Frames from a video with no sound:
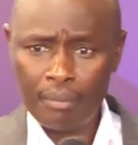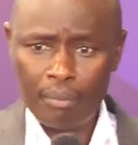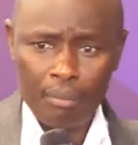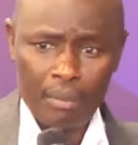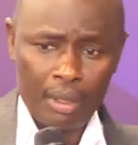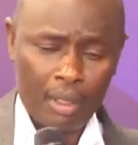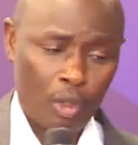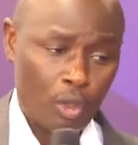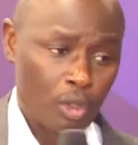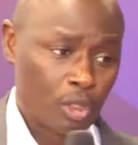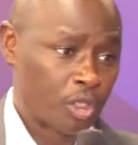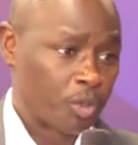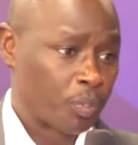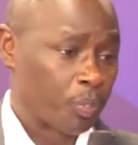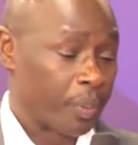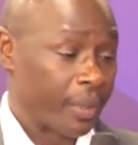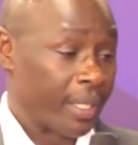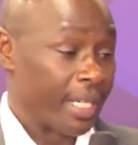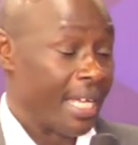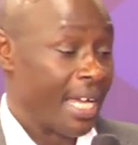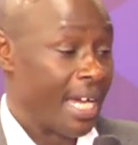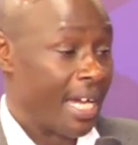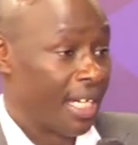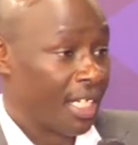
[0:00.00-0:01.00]
Because
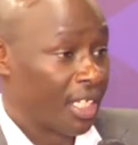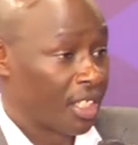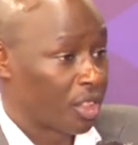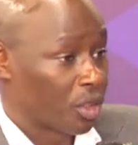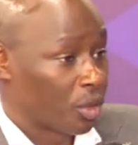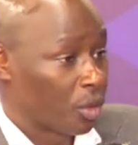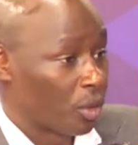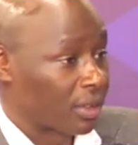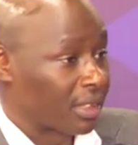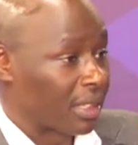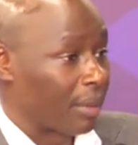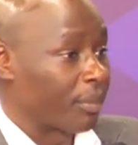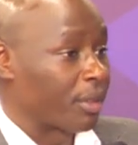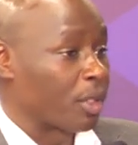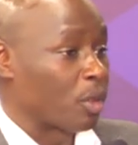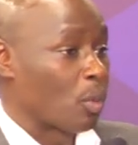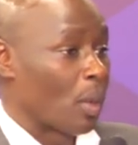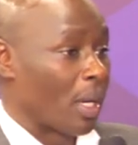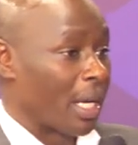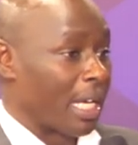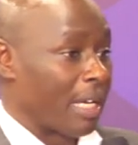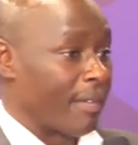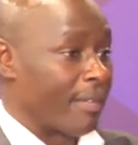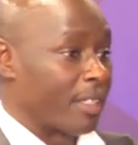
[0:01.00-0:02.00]
prayer is not something
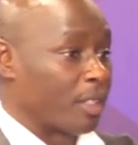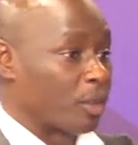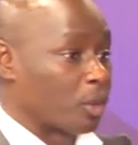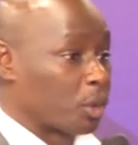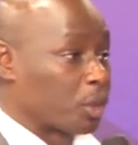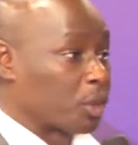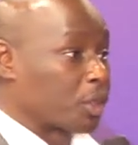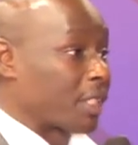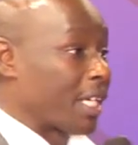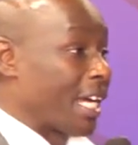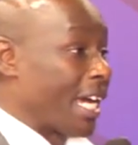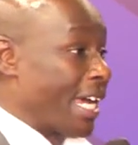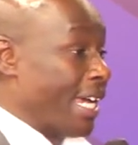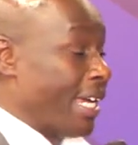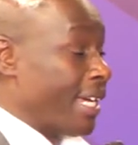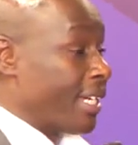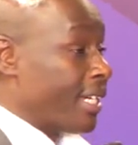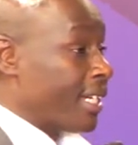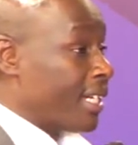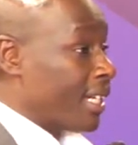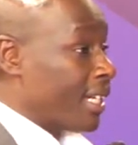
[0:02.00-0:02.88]
you are given to try.